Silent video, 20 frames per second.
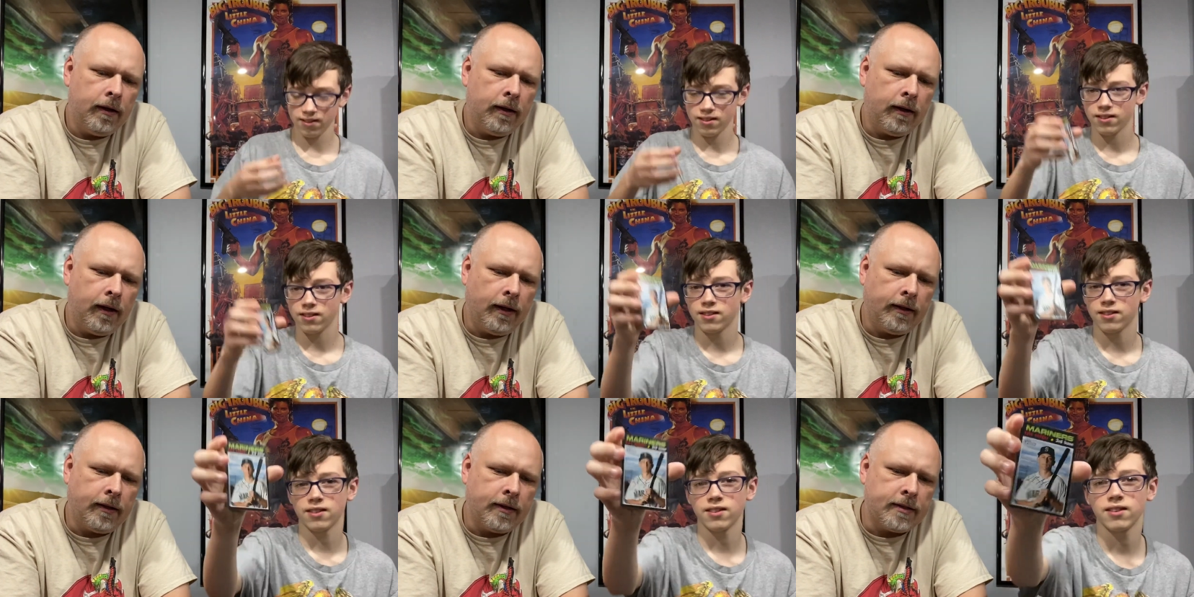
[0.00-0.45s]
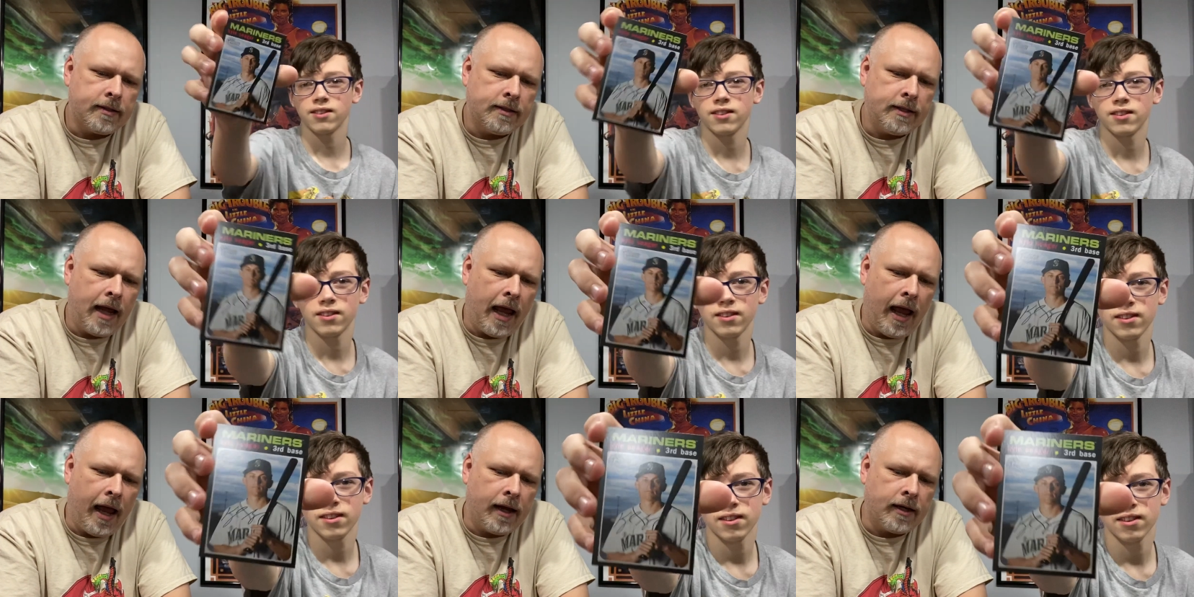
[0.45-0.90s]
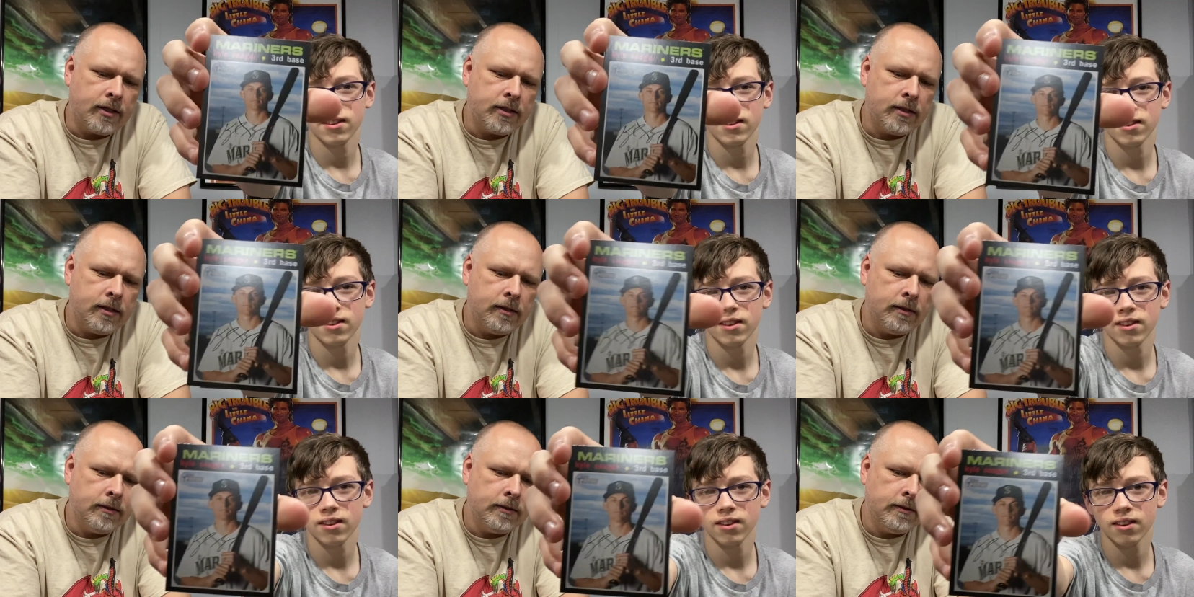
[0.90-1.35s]
Speaker 1: I like the stash.
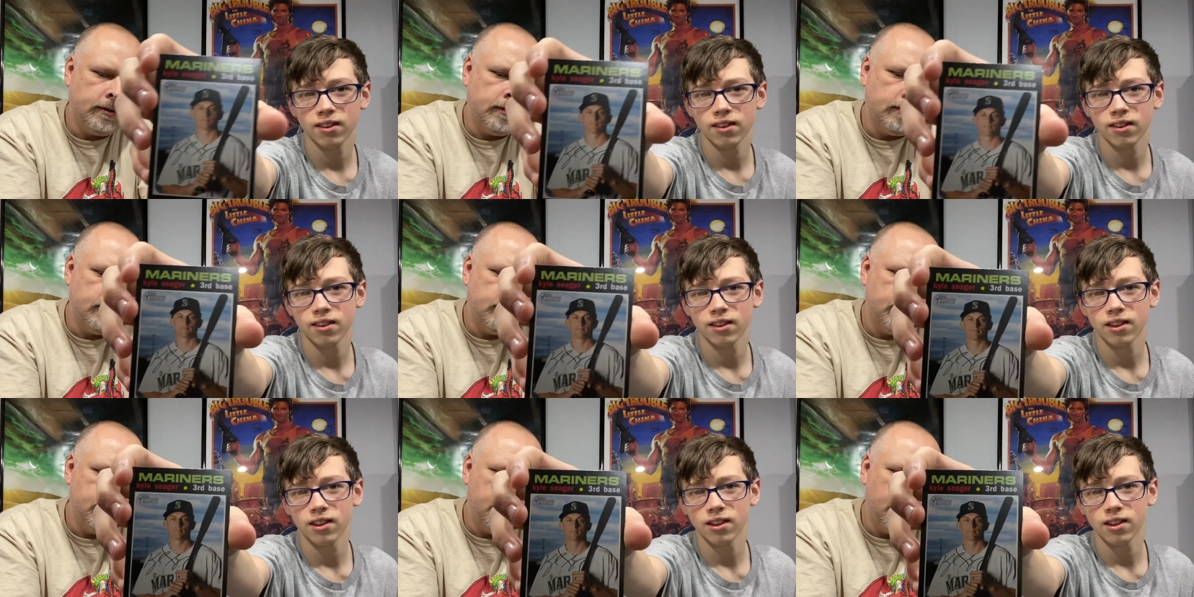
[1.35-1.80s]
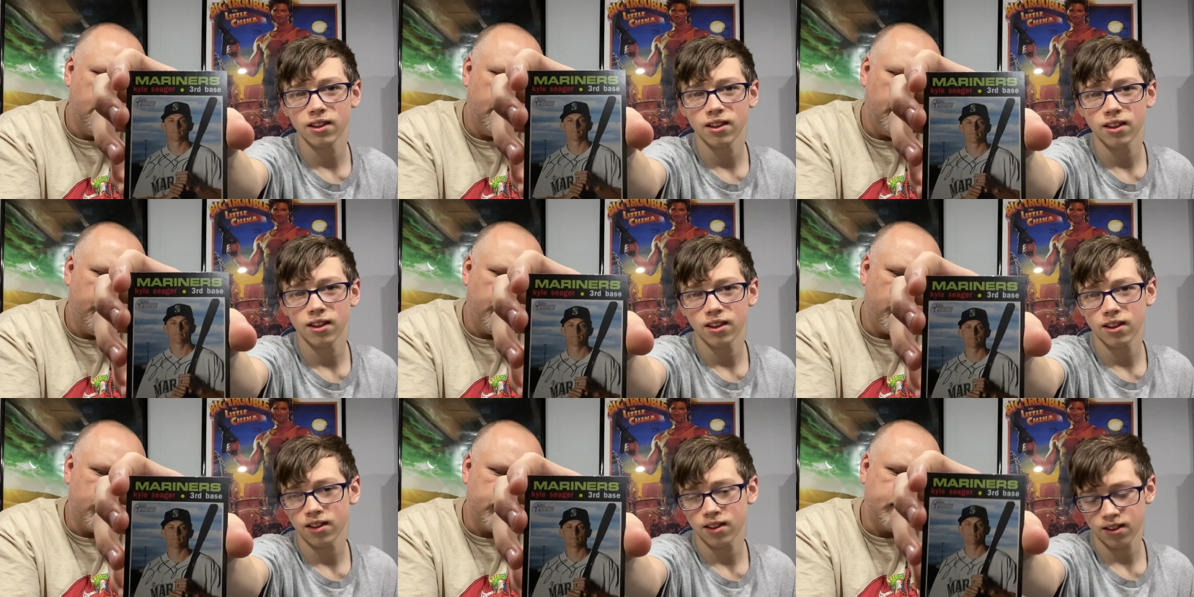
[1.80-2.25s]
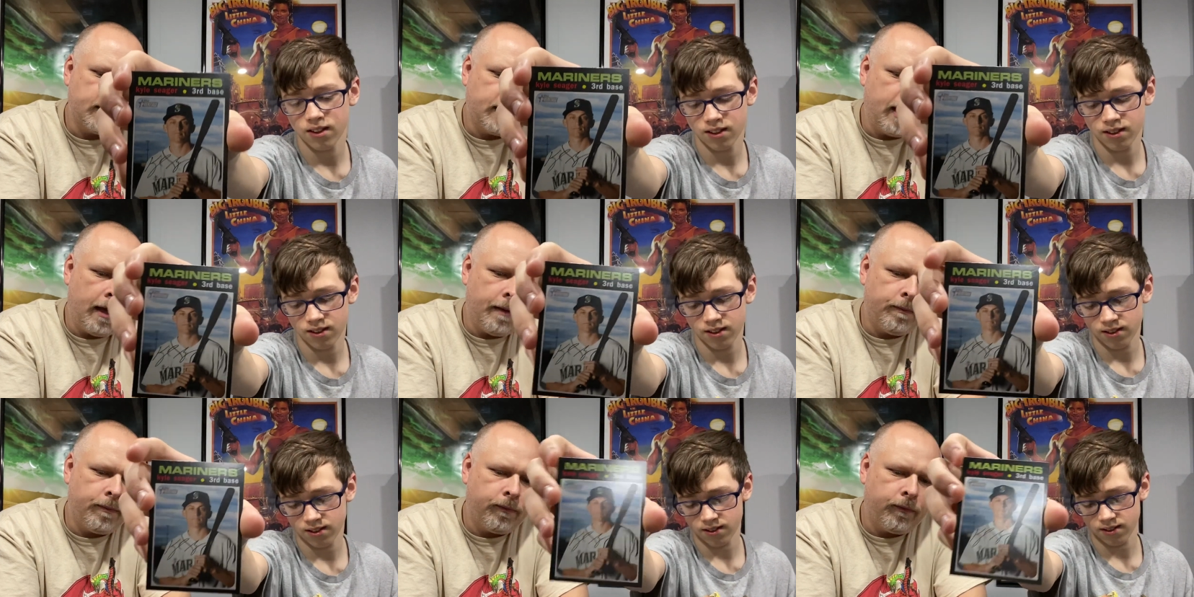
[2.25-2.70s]
First
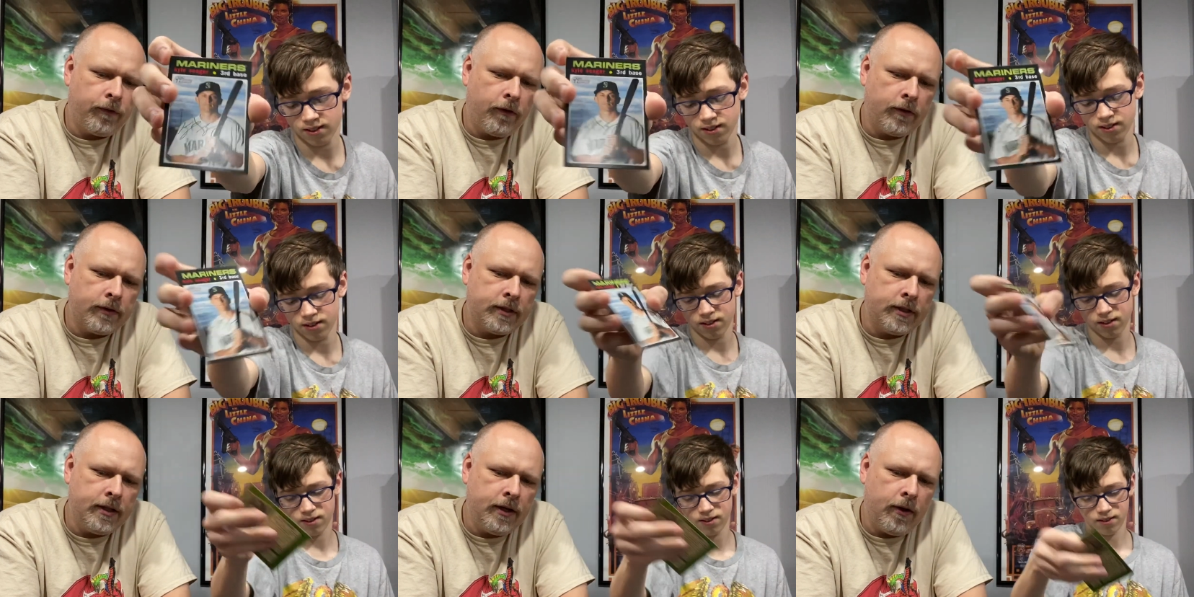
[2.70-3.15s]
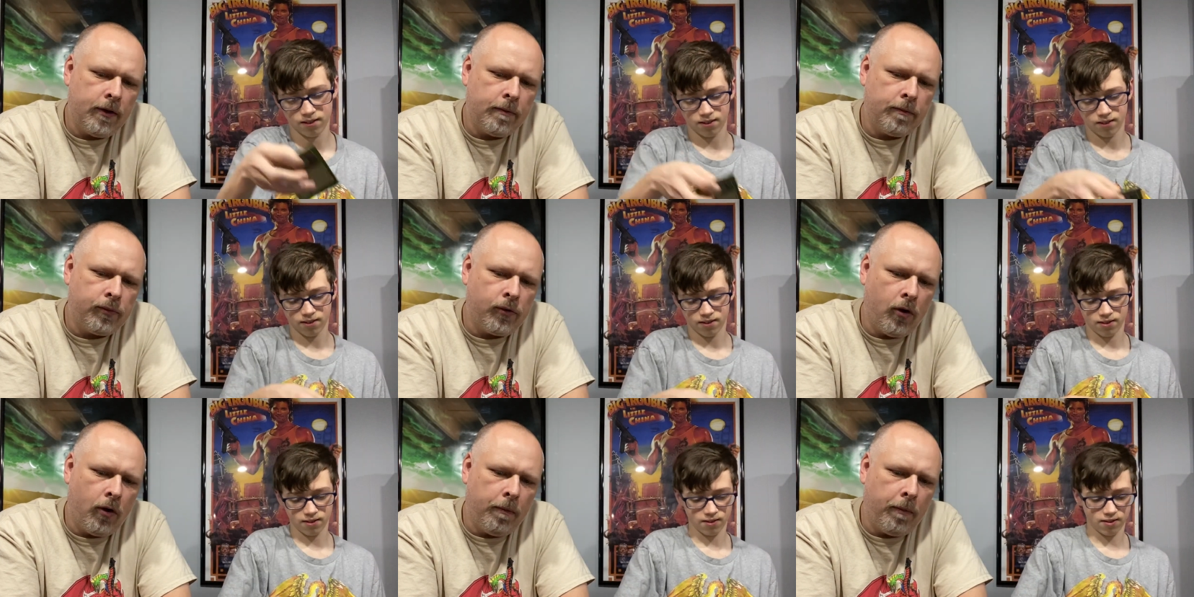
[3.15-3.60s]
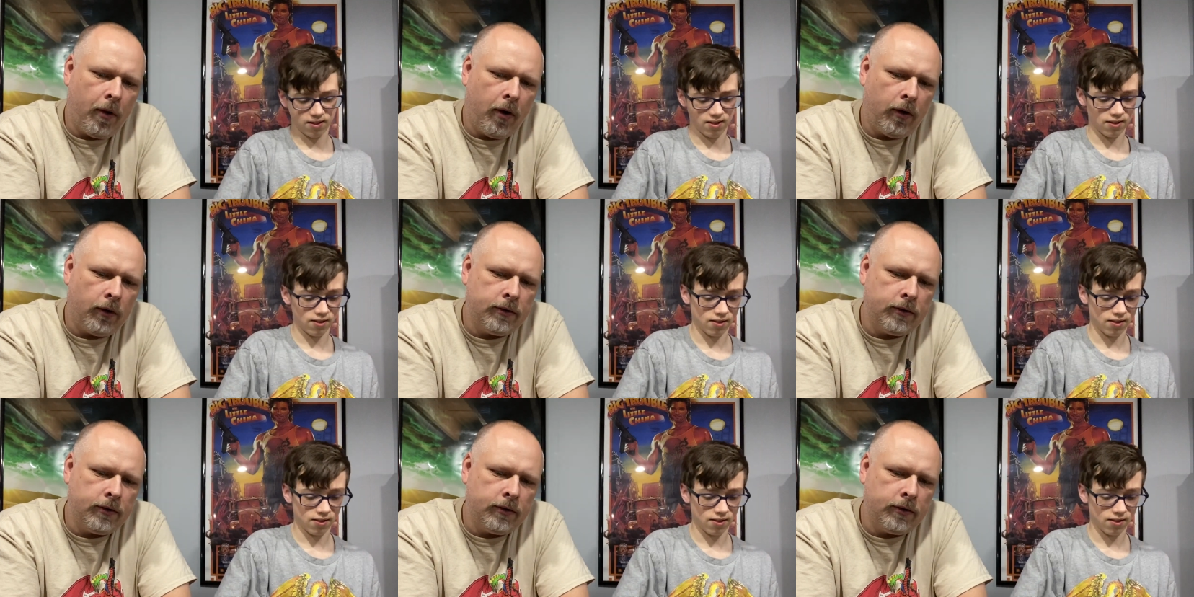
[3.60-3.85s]
get first year in pro ball,